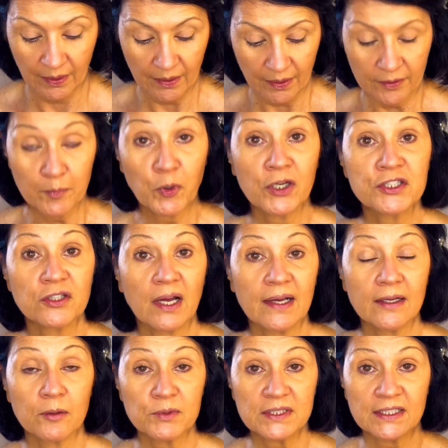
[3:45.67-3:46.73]
The bronzer I
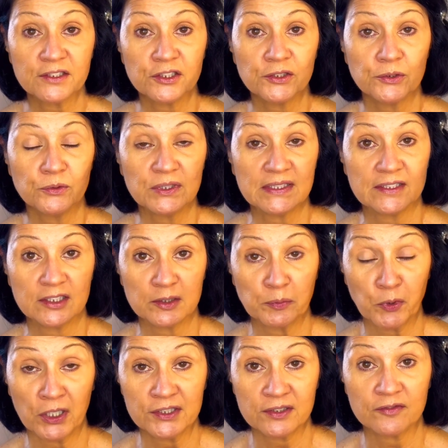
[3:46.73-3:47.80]
always like to use is this
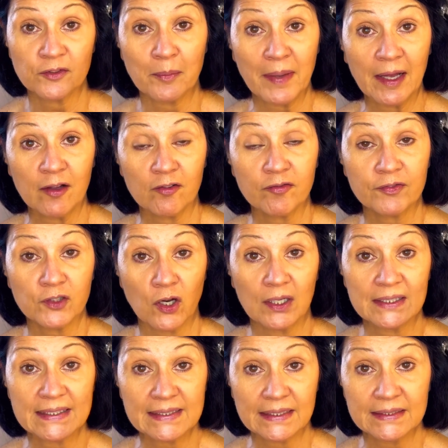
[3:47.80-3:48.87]
bronzer from e.l.f.
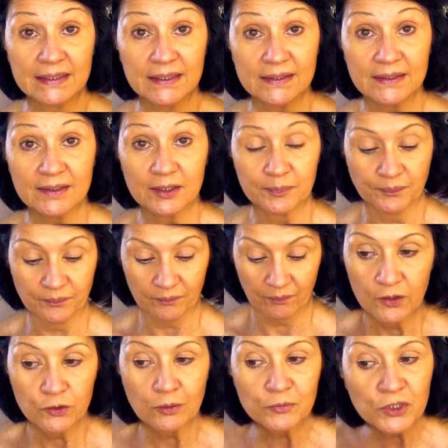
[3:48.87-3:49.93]
called Sunkissed.
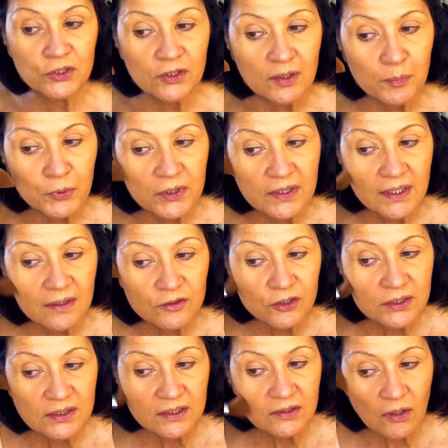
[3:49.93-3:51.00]
So I'm just going to put that
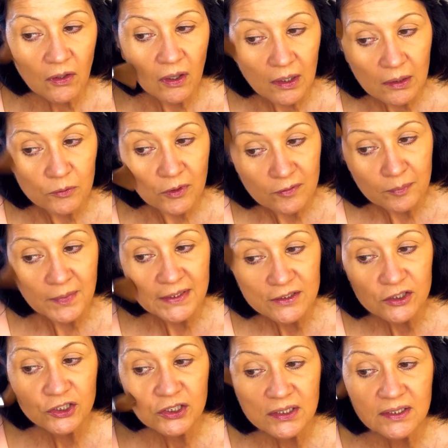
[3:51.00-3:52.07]
just in the hollow of my
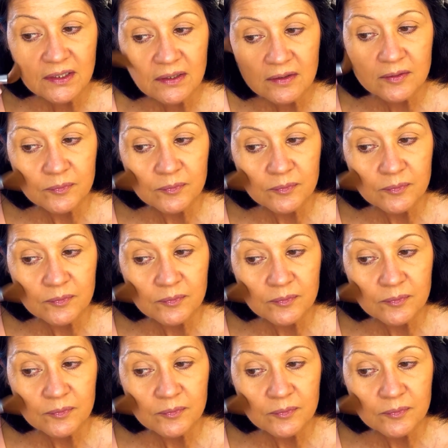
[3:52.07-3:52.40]
cheek,